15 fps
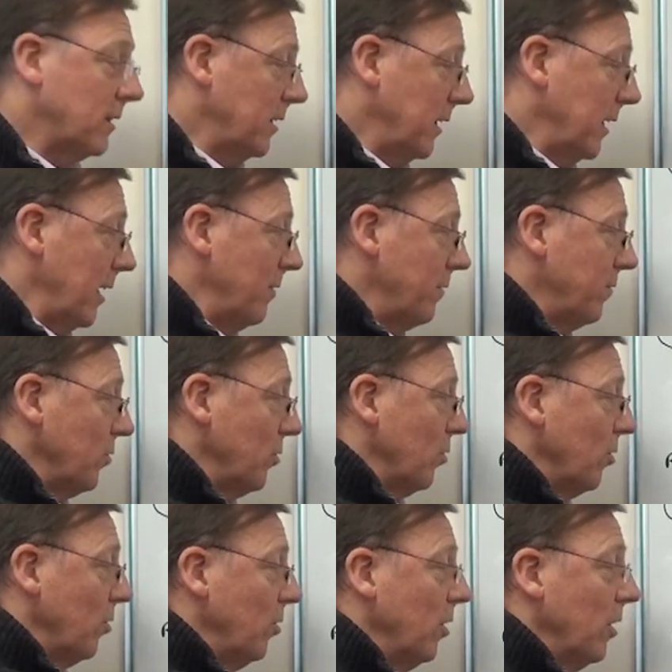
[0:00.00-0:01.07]
So
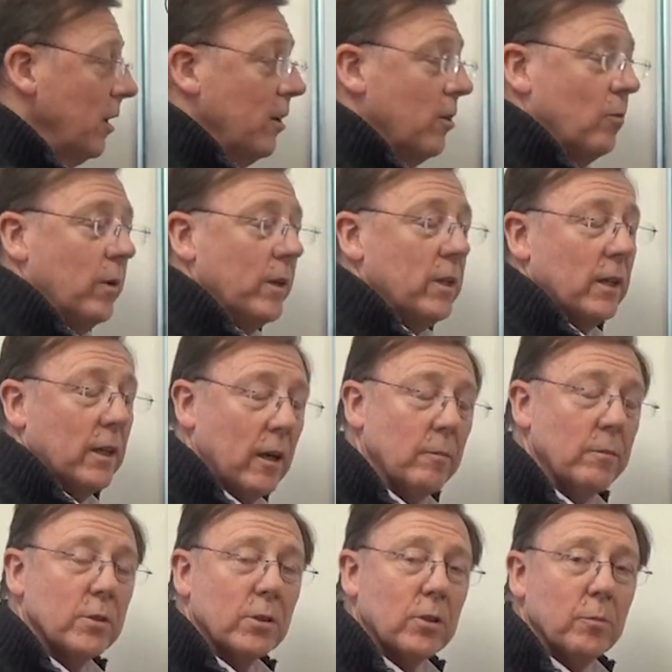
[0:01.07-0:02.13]
therefore, when you
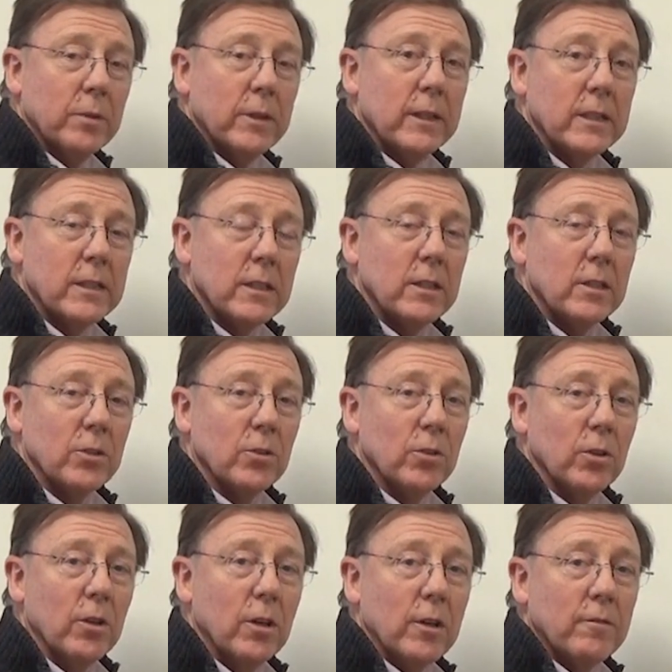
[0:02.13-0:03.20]
come to completing
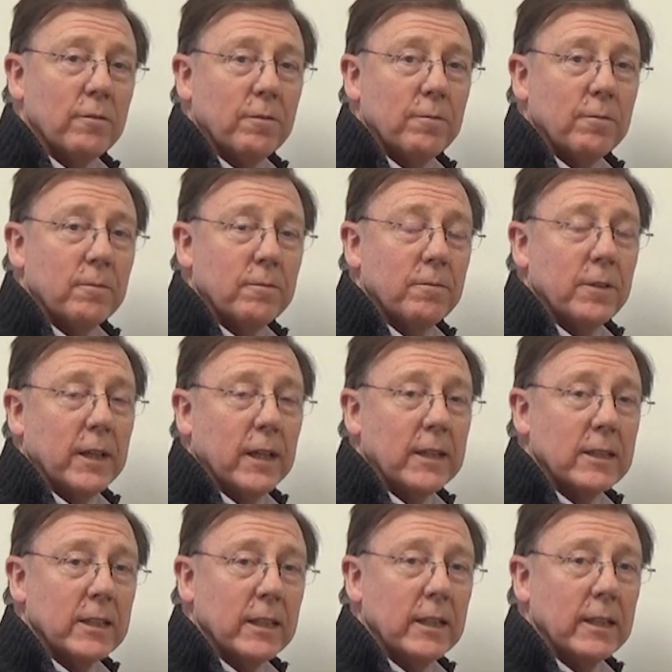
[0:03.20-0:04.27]
your
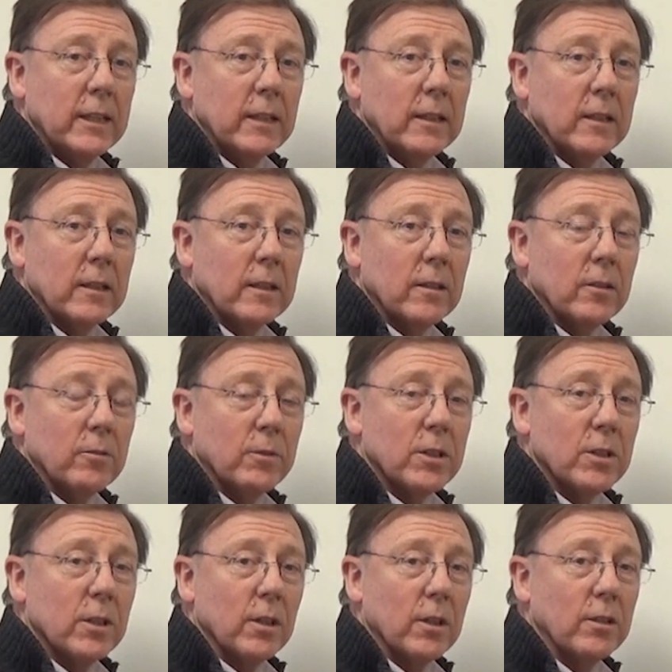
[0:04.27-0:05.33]
VAT
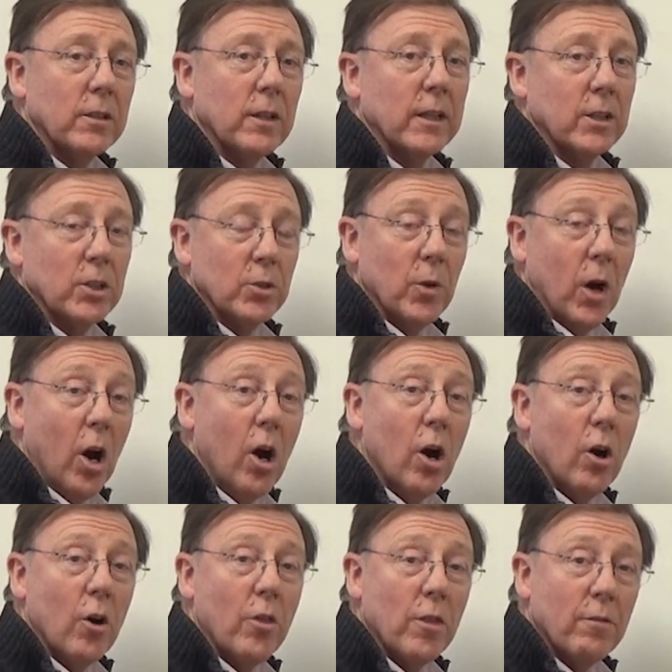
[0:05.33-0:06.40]
return and you
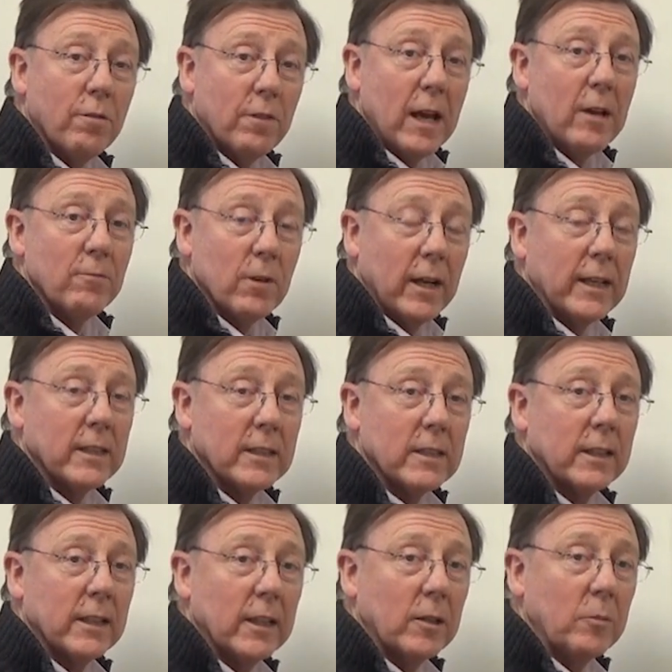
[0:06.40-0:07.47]
are on the flat rate
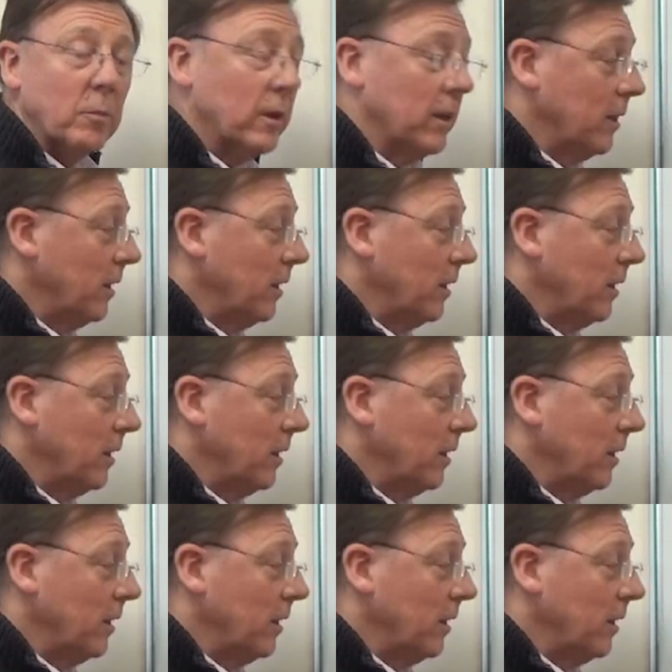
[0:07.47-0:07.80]
scheme,